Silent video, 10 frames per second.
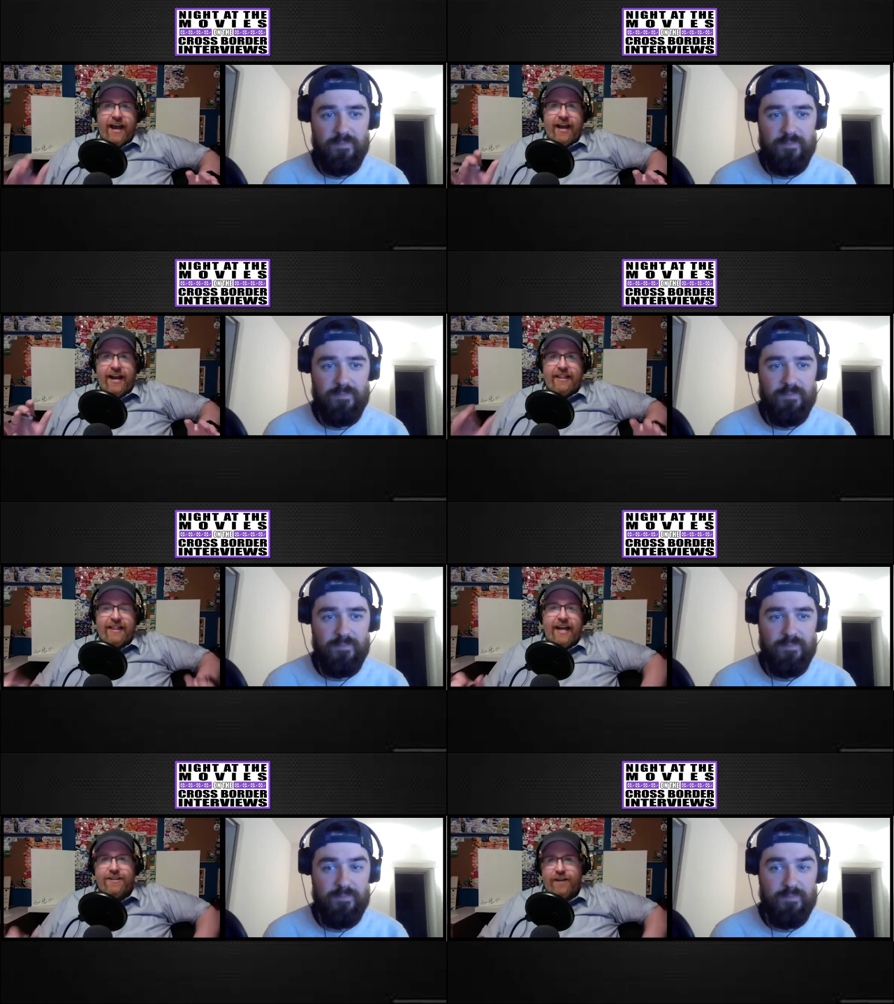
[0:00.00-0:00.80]
Speaker 1: And at
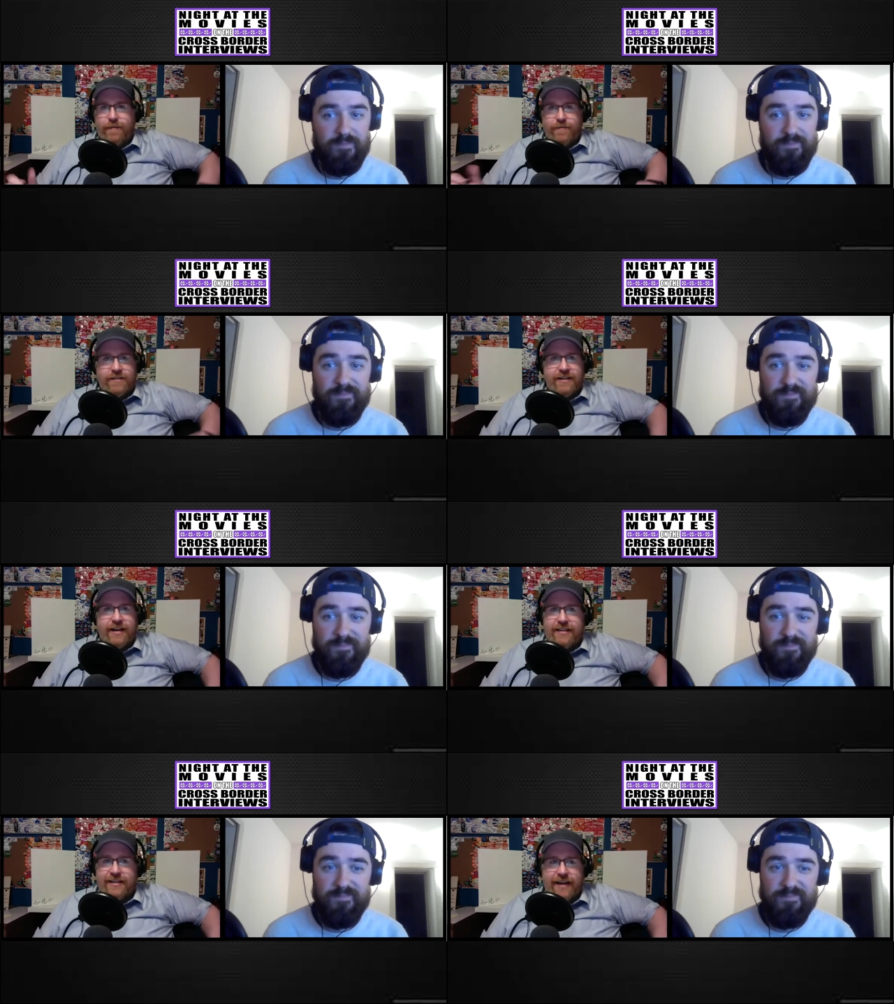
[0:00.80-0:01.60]
that time, it was the
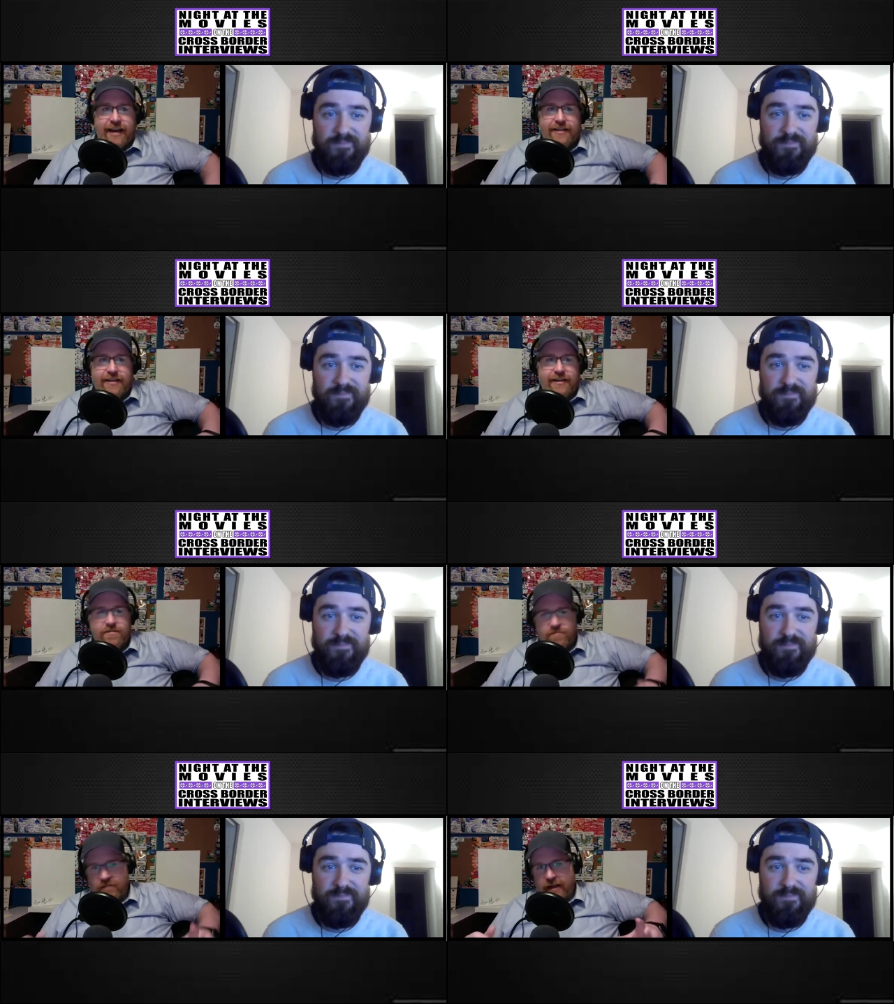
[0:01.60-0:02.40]

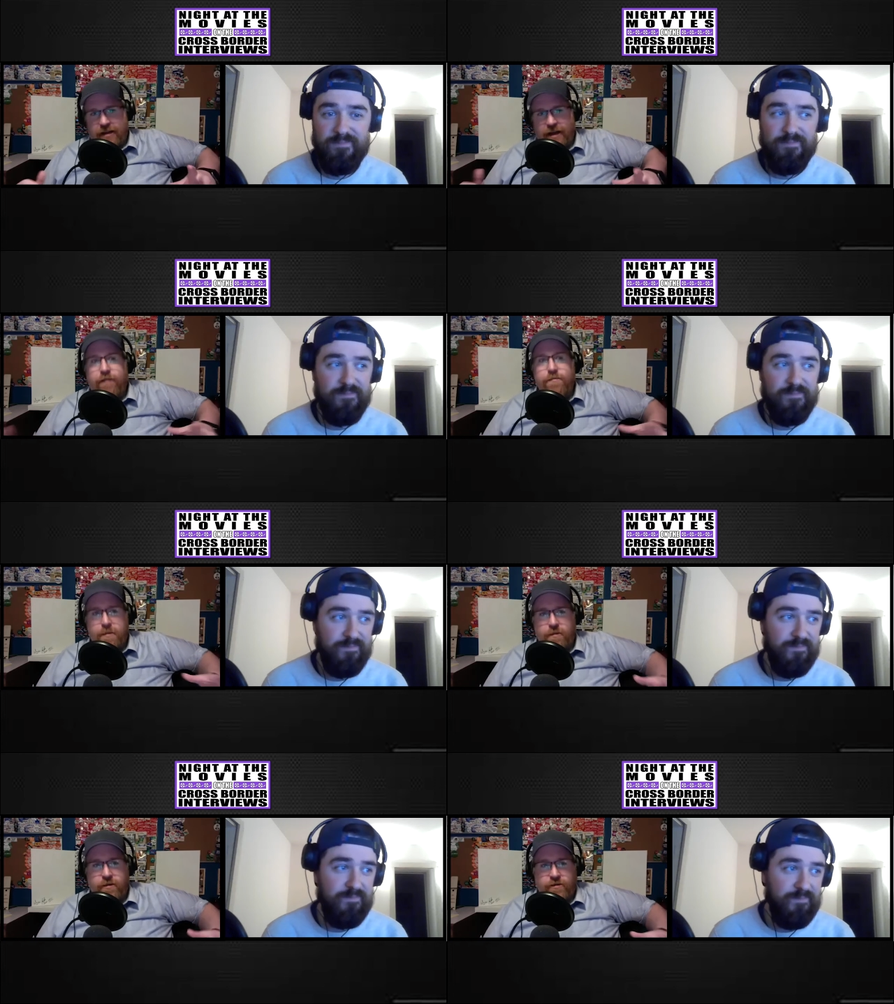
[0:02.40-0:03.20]
1990s. Like, I remember